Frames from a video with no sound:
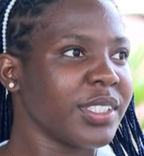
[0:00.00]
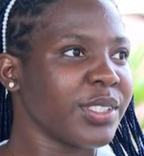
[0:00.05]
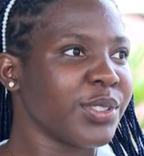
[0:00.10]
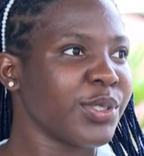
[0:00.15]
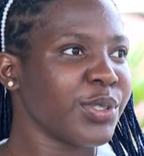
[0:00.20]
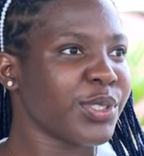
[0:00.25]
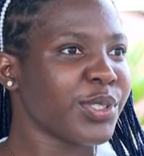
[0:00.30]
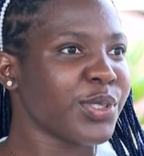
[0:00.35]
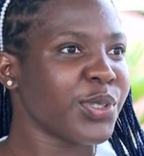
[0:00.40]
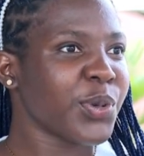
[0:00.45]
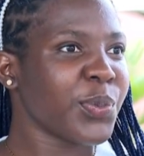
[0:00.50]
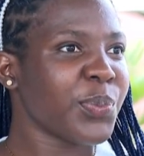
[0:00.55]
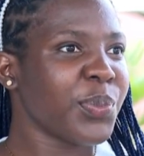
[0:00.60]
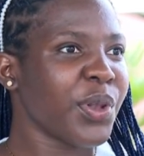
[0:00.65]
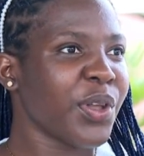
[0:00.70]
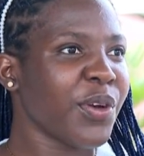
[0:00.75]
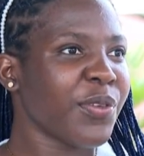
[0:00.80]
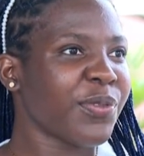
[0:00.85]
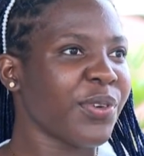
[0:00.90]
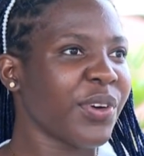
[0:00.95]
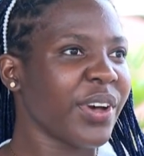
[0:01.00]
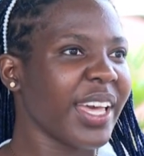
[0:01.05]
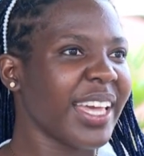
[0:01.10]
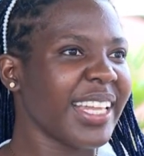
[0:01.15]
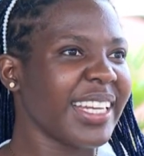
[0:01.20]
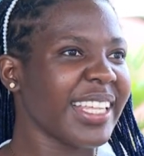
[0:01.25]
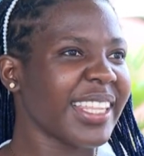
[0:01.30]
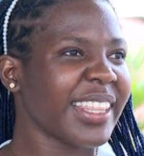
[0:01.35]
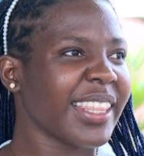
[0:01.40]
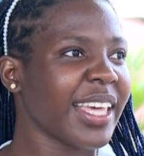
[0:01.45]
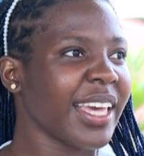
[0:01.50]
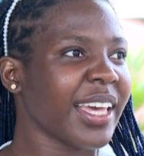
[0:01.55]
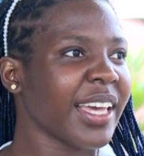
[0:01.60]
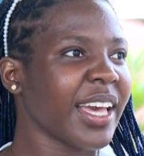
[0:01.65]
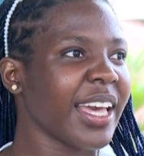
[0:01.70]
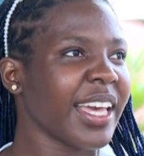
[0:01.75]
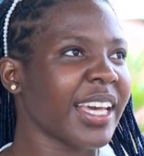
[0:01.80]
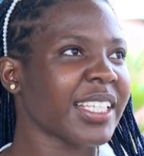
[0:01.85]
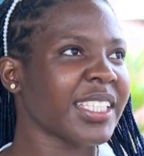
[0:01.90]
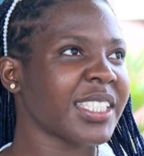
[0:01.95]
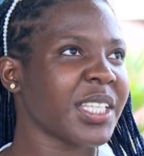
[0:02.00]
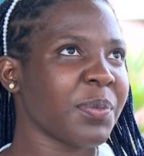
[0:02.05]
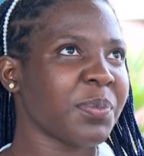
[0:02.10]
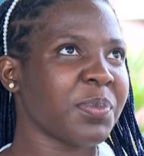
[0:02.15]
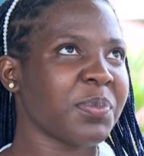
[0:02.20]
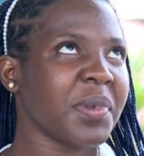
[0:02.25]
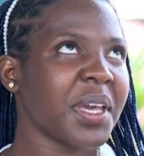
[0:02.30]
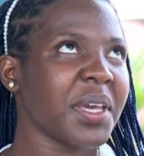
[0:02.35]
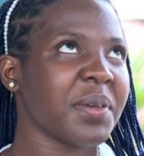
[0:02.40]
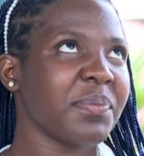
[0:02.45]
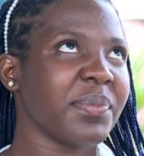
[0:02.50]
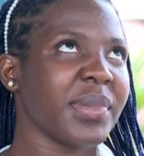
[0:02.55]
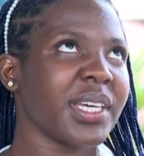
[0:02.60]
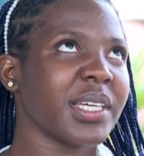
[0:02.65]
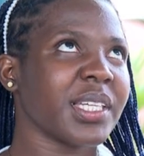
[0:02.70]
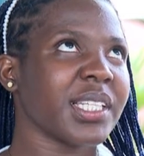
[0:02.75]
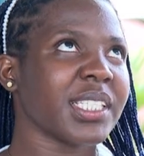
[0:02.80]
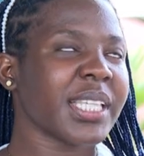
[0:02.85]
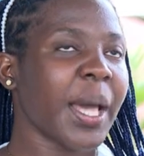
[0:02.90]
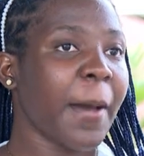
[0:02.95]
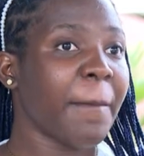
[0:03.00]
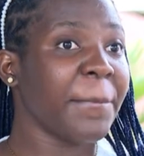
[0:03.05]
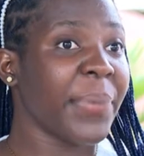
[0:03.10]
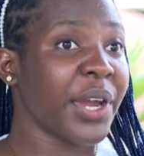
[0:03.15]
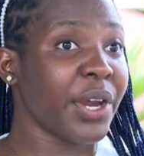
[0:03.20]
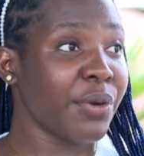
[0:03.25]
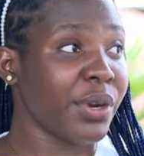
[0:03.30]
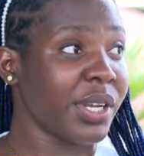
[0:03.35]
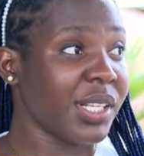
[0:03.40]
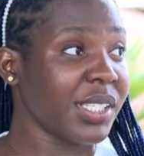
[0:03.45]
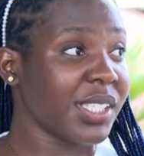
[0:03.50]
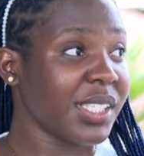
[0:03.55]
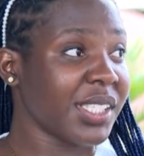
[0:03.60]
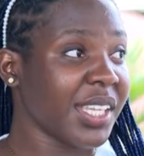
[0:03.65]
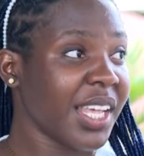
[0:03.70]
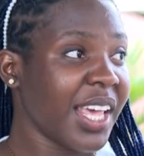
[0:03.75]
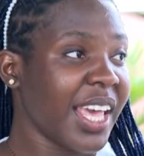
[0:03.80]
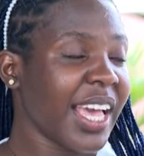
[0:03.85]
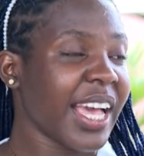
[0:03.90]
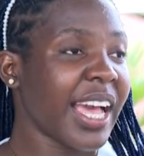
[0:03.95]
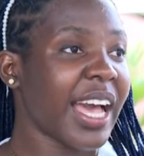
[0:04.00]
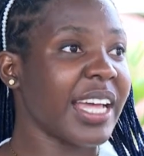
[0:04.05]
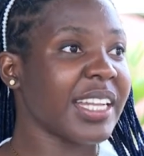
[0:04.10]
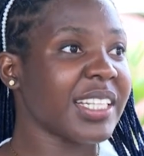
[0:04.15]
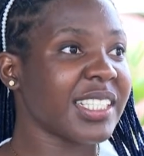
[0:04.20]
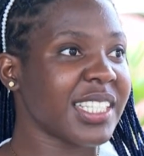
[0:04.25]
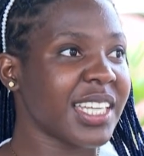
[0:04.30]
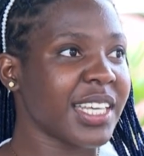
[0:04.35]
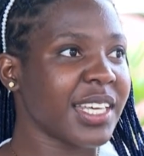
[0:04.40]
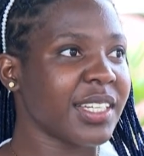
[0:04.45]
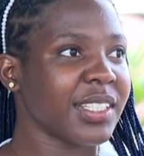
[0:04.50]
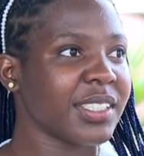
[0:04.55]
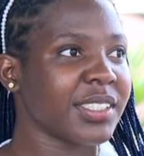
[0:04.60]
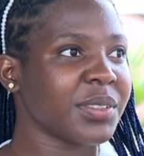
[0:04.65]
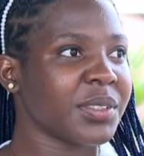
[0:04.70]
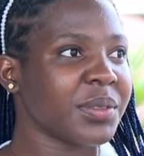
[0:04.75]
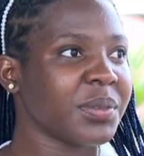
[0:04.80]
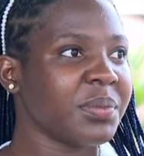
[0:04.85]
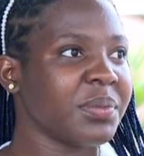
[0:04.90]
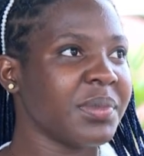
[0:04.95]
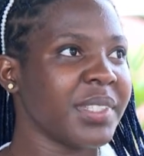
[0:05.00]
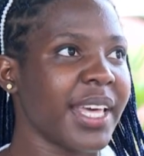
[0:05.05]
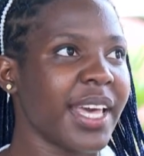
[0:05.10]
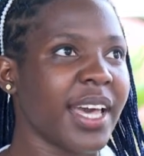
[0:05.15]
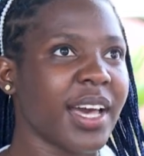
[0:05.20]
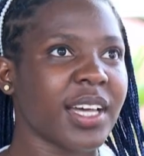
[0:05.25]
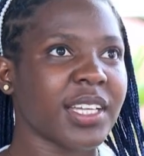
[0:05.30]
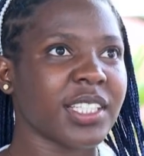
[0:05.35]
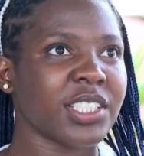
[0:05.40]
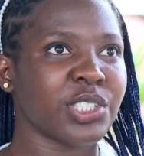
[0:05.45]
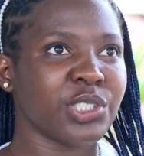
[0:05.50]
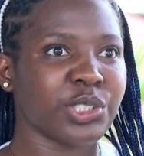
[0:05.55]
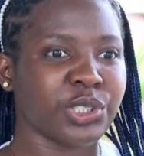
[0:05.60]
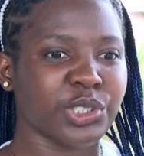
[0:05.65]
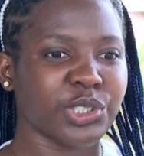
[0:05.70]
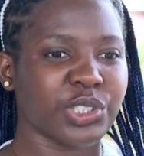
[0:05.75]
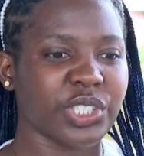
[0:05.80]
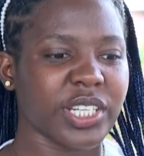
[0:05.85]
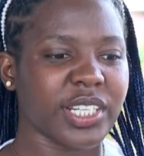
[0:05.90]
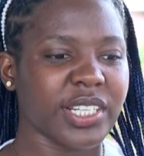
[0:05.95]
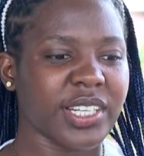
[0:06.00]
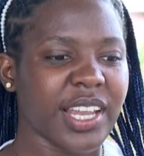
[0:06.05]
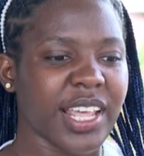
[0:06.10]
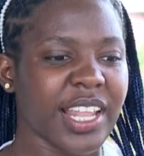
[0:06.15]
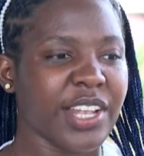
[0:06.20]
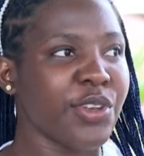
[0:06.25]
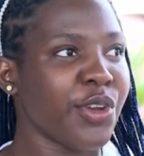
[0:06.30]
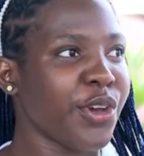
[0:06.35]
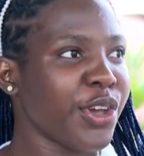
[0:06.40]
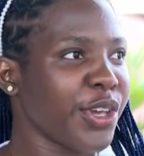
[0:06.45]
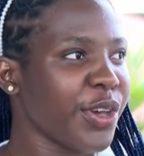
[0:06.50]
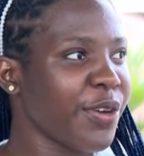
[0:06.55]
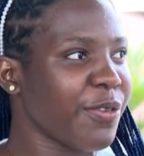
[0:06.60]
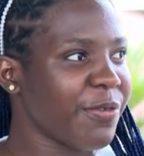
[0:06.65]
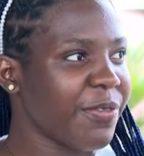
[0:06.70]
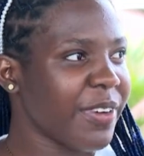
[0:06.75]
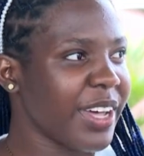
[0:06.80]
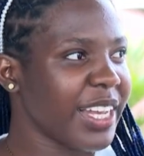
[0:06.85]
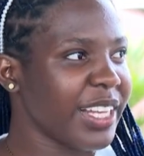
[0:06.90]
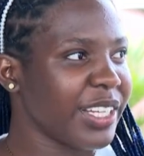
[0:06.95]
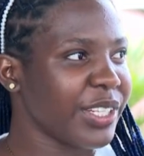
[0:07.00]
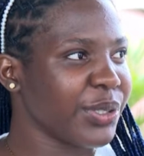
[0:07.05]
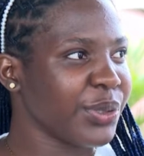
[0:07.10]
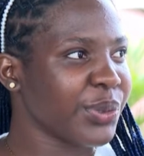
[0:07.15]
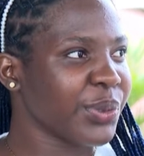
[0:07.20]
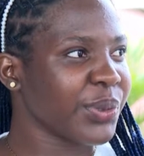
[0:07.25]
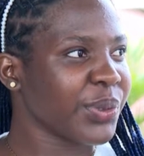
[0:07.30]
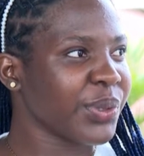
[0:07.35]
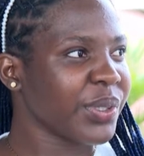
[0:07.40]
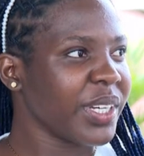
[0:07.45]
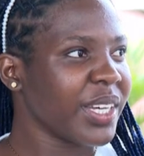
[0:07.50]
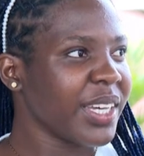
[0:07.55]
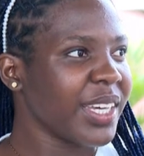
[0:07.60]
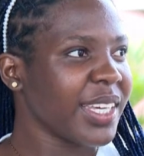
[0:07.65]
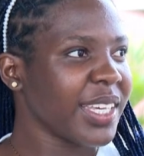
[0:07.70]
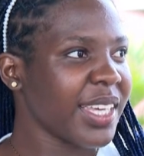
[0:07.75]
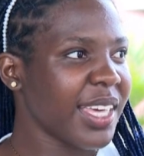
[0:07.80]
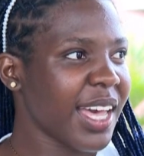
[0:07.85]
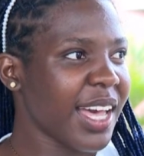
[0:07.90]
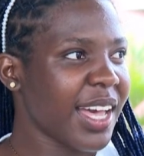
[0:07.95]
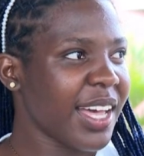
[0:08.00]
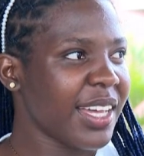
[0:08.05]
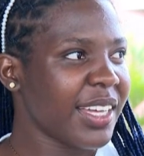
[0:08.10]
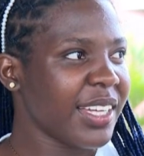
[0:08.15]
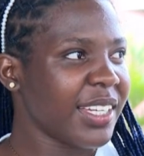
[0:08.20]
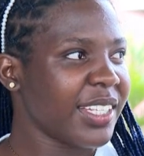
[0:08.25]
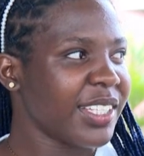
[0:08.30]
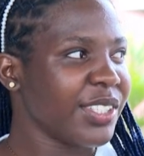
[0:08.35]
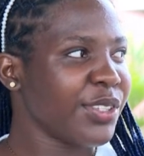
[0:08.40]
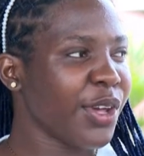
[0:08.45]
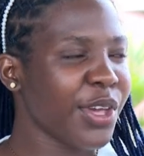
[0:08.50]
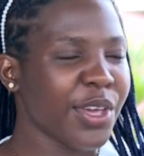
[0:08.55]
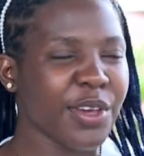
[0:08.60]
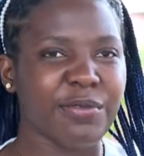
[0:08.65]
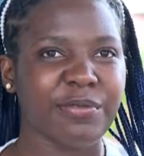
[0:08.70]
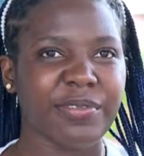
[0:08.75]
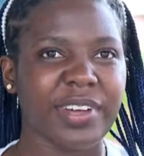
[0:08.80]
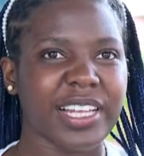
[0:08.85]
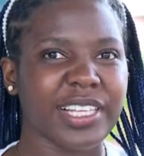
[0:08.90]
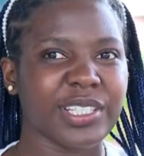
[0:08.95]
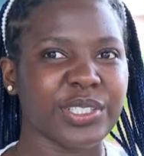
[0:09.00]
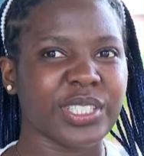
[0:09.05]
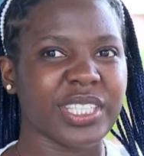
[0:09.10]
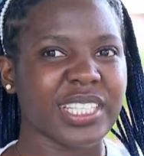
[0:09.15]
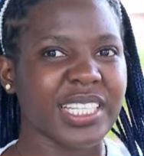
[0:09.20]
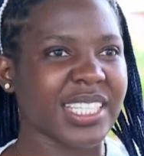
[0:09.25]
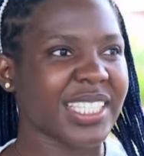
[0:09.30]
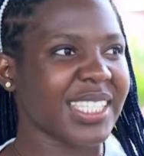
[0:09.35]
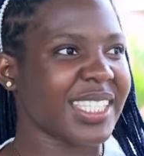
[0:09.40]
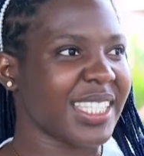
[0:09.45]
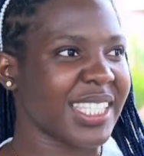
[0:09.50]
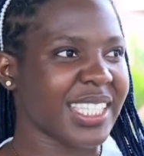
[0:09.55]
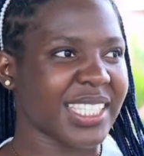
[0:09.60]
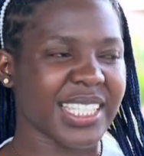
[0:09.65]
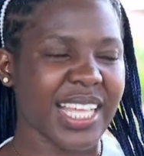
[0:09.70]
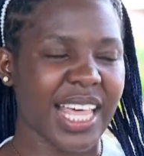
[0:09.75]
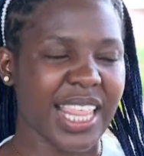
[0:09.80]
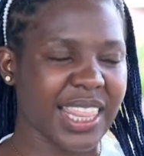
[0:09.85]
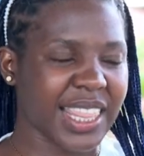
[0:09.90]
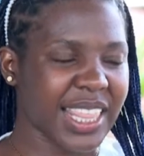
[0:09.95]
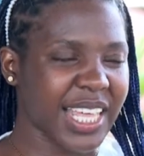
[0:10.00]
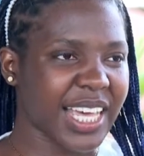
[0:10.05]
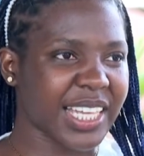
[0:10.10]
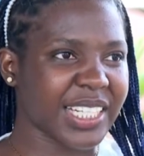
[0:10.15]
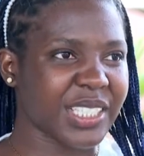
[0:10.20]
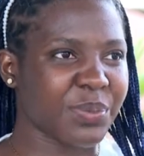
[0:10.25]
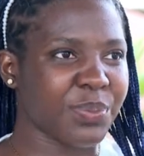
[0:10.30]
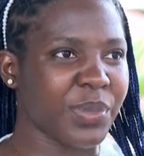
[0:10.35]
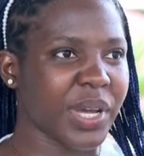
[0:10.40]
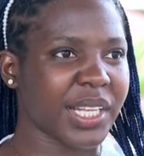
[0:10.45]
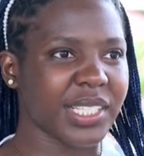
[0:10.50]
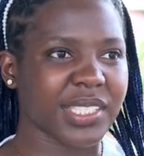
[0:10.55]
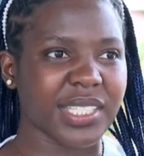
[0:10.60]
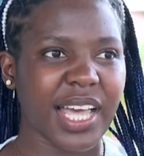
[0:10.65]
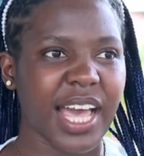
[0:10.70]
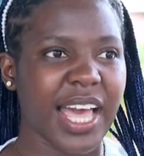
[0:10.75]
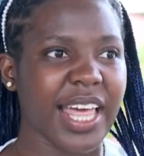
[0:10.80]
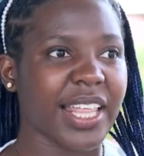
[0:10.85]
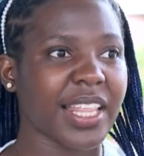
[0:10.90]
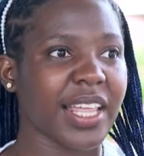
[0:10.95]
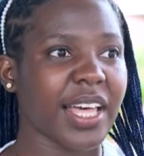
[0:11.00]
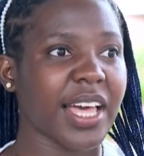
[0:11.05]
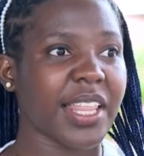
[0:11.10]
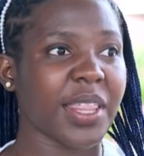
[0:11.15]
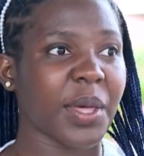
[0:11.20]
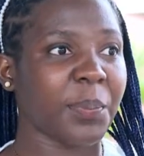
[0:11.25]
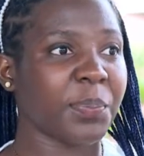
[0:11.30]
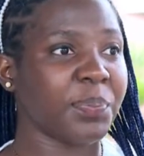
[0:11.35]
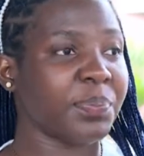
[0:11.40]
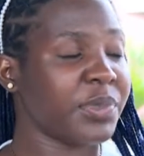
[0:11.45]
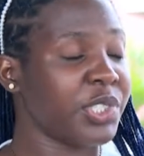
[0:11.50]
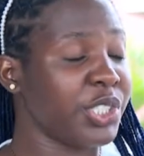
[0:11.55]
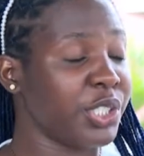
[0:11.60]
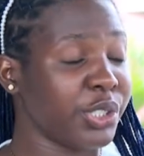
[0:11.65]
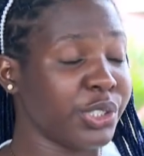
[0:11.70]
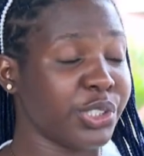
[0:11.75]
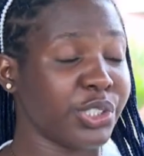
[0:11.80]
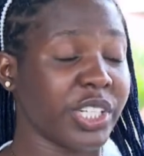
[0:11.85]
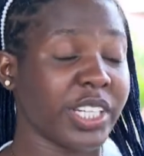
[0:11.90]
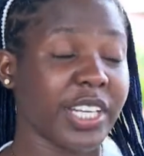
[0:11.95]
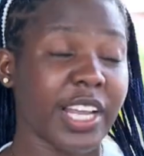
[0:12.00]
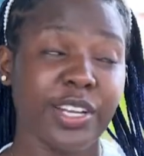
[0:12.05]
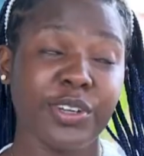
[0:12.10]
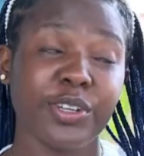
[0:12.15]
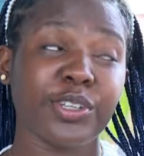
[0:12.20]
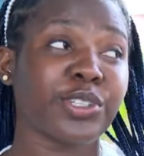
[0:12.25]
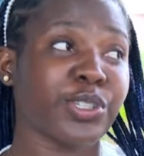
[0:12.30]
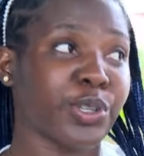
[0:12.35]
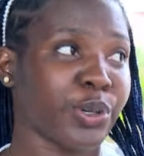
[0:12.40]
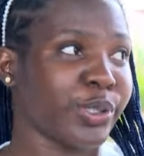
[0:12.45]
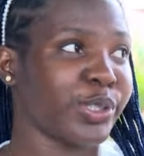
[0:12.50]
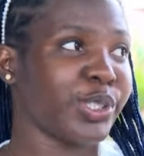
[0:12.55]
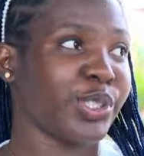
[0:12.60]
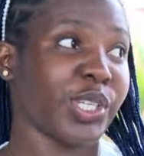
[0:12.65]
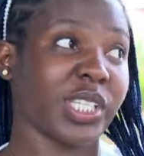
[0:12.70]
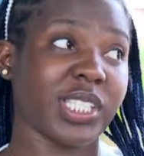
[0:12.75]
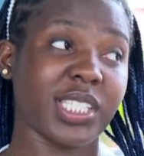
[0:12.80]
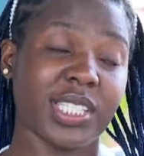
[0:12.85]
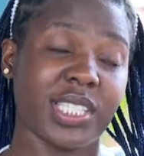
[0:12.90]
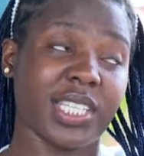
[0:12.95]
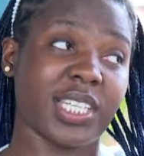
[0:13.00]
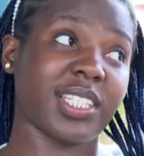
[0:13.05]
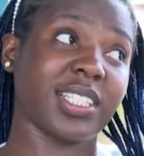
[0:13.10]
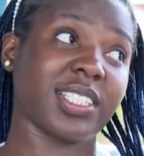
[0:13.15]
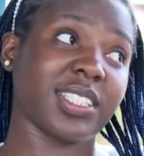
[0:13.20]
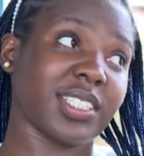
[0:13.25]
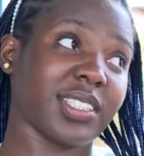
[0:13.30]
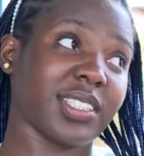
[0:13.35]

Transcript: to stoop low for anything except maybe some parents can tell their children know your value yeah know your value this this and that but other children are not told those things